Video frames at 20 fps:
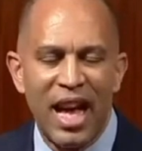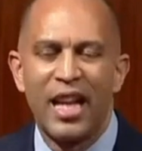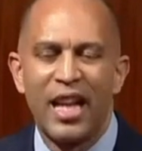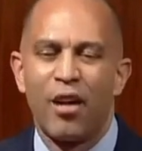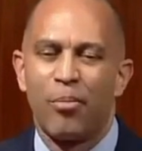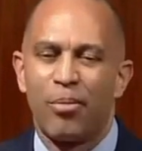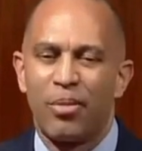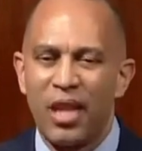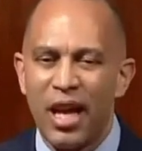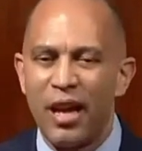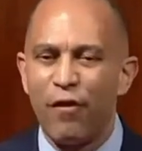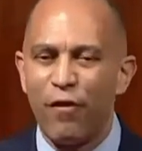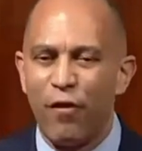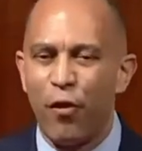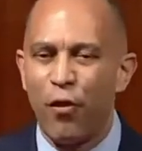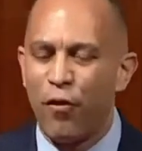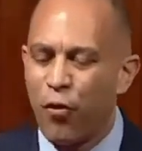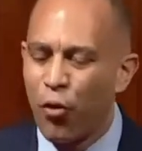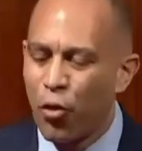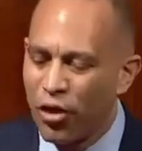And I'm
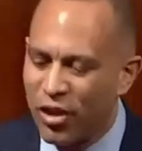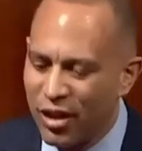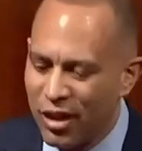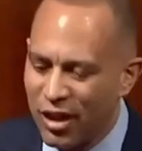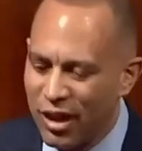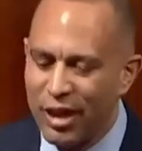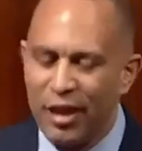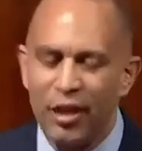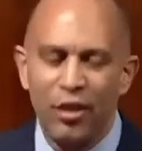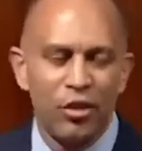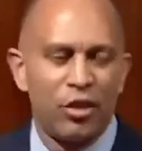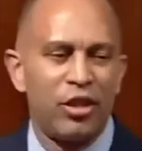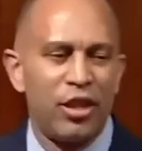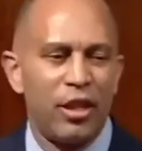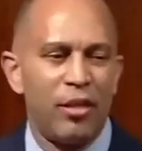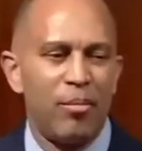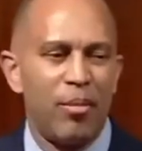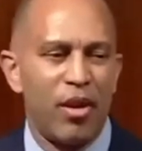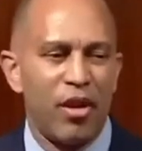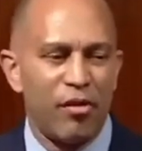thankful for the
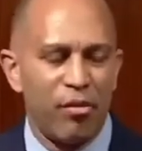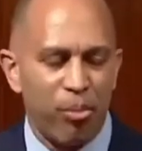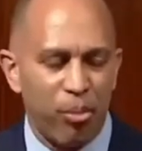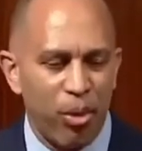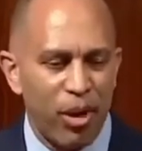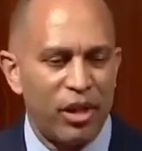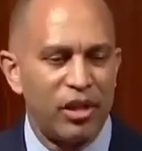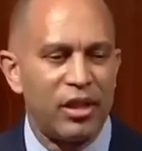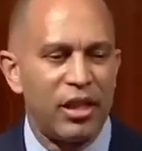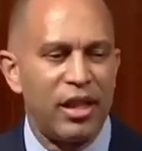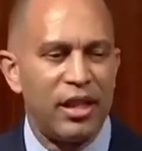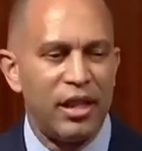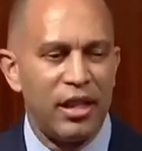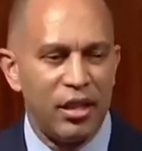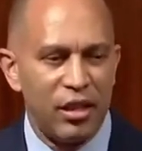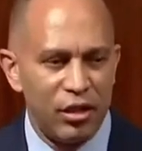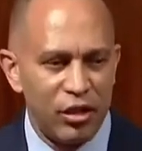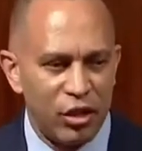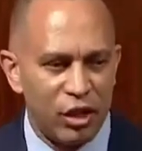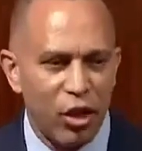leadership of President
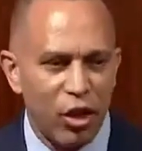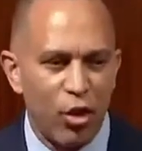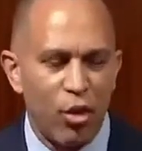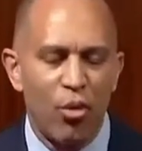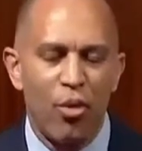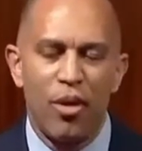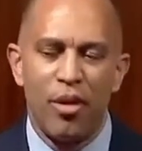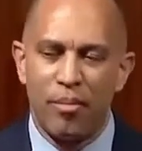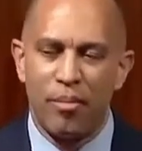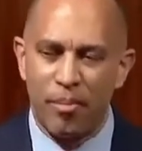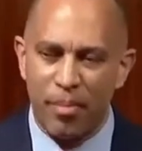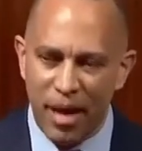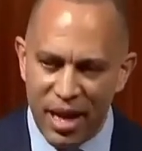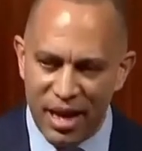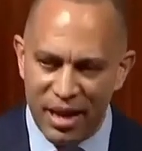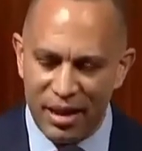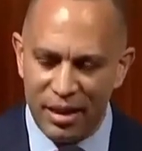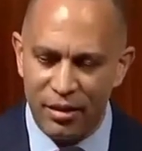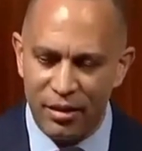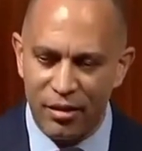Joe
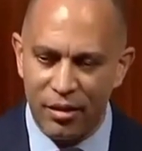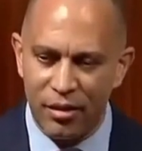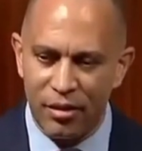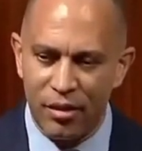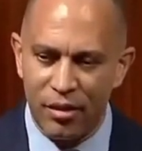Biden